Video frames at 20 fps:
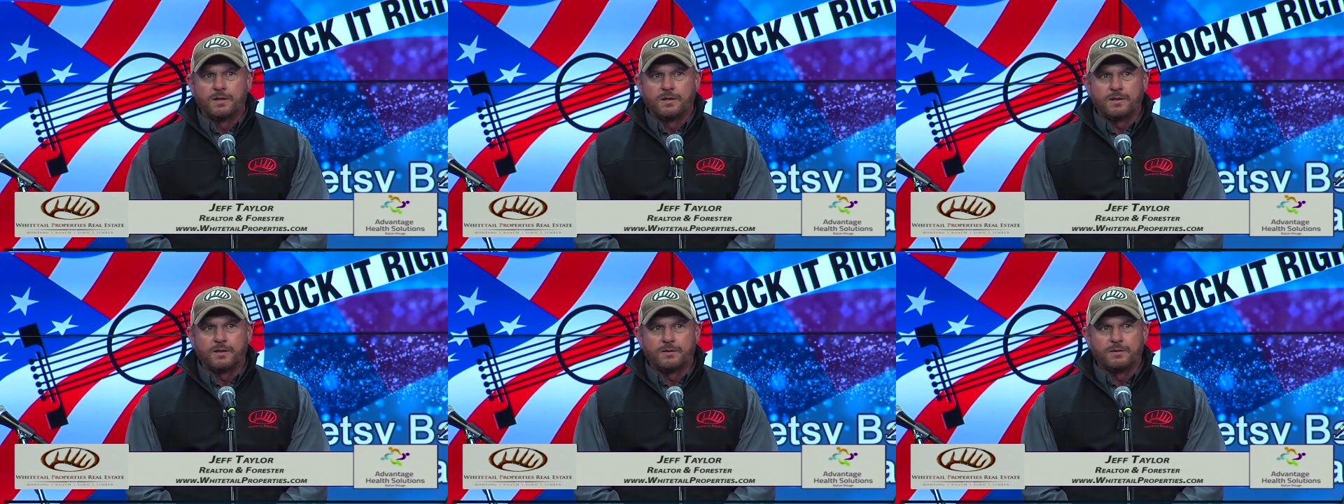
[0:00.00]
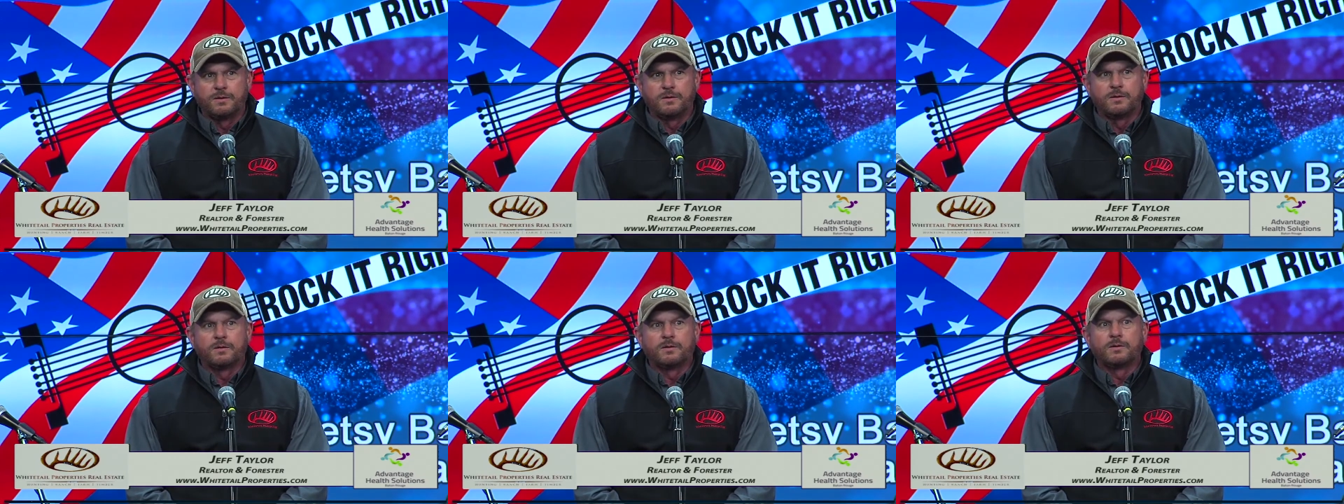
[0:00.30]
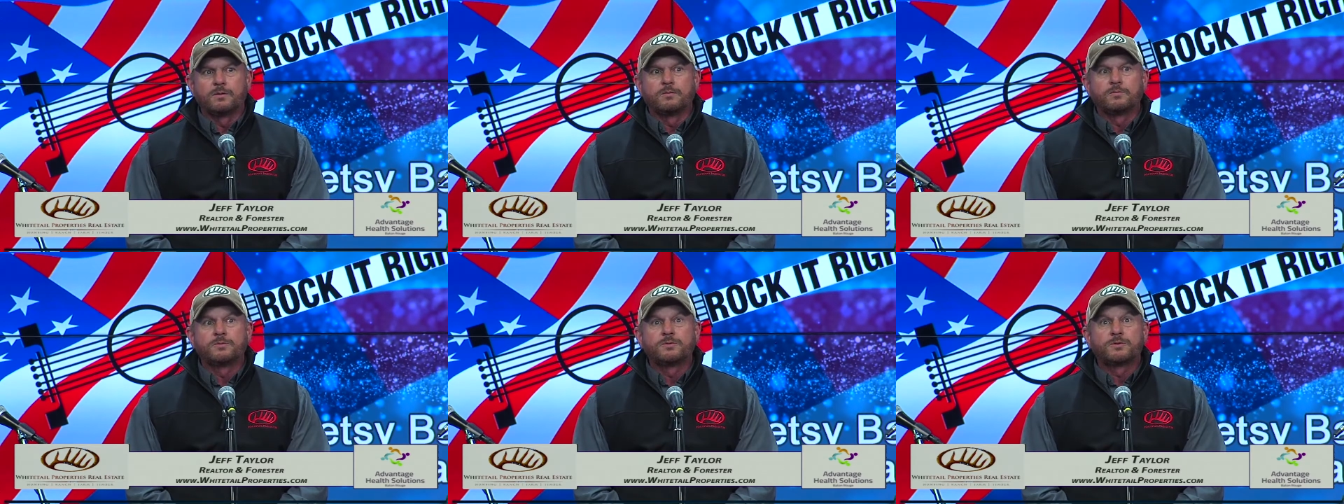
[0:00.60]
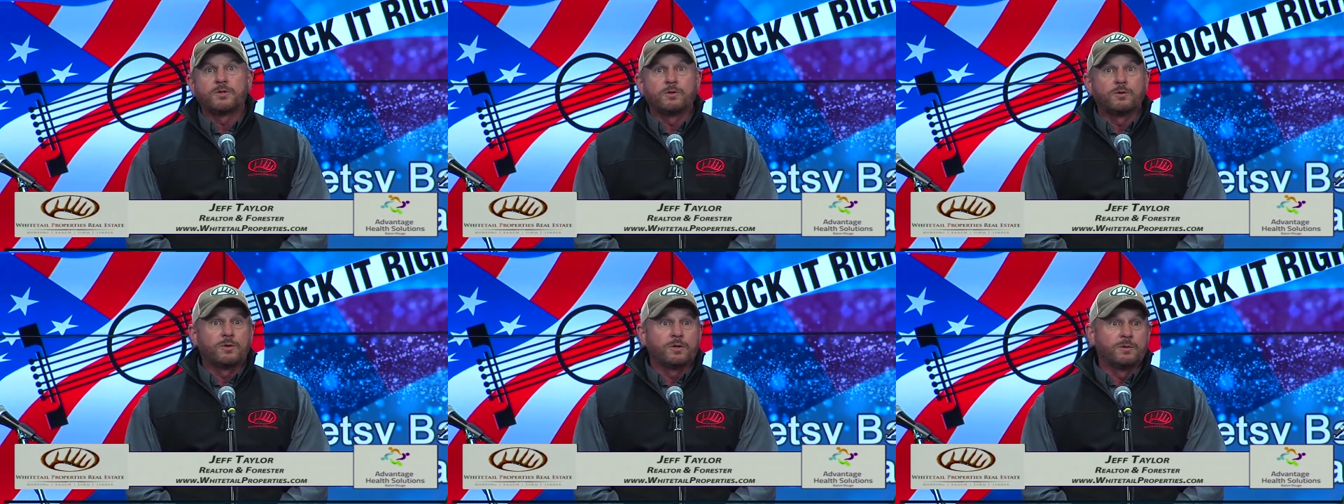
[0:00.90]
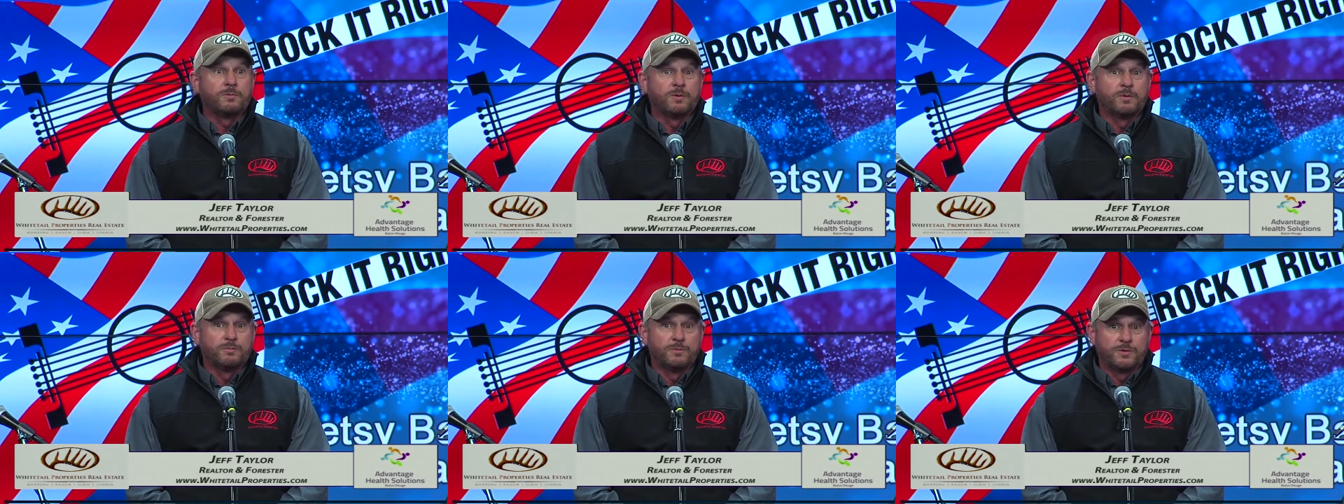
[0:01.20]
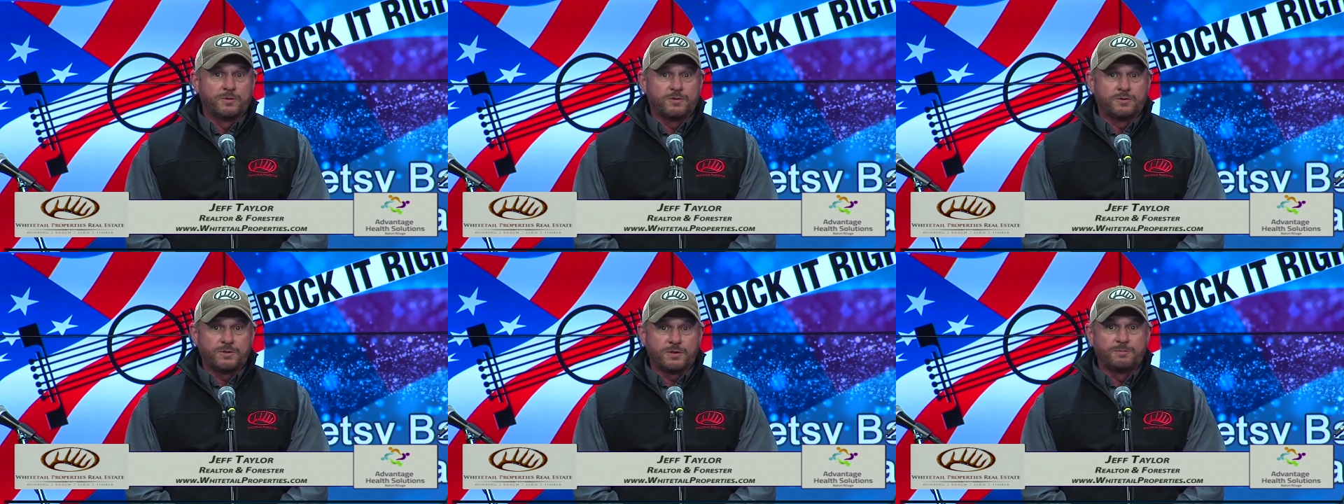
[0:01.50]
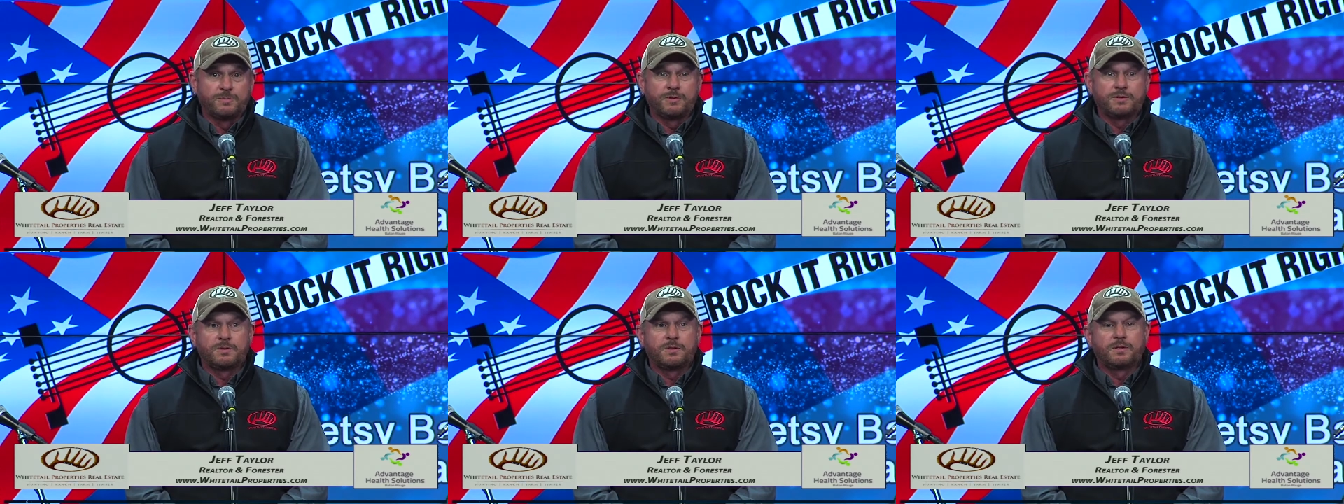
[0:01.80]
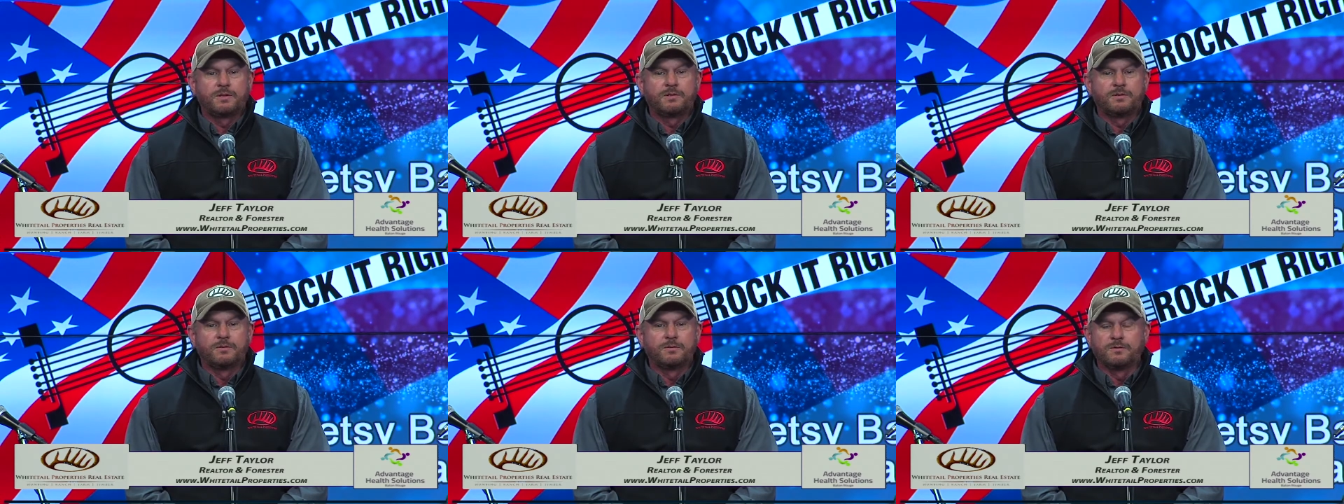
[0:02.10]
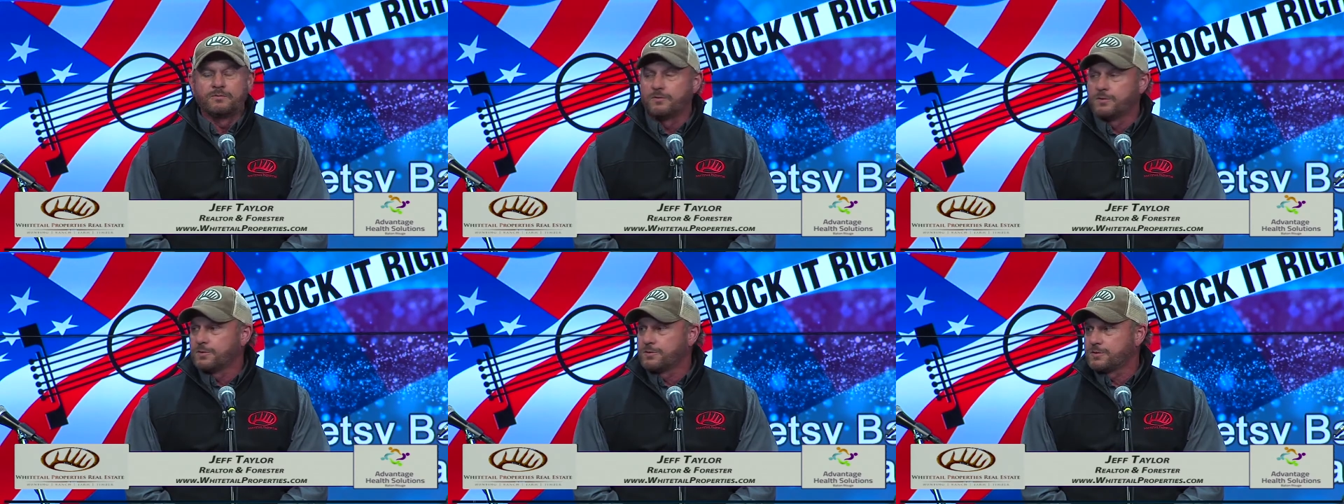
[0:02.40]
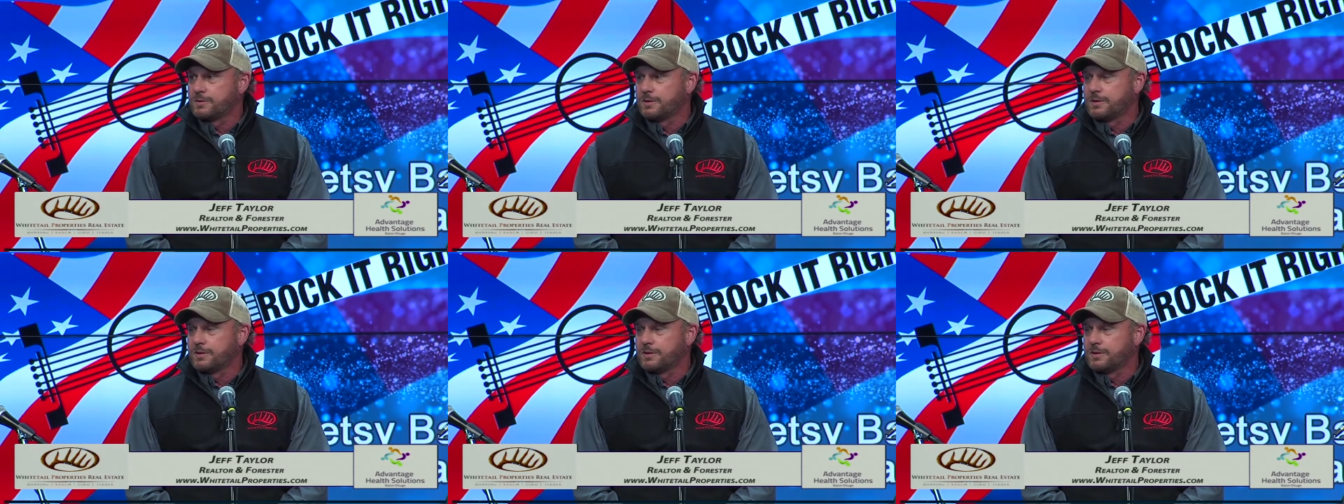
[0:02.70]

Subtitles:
at, Mississippi State University.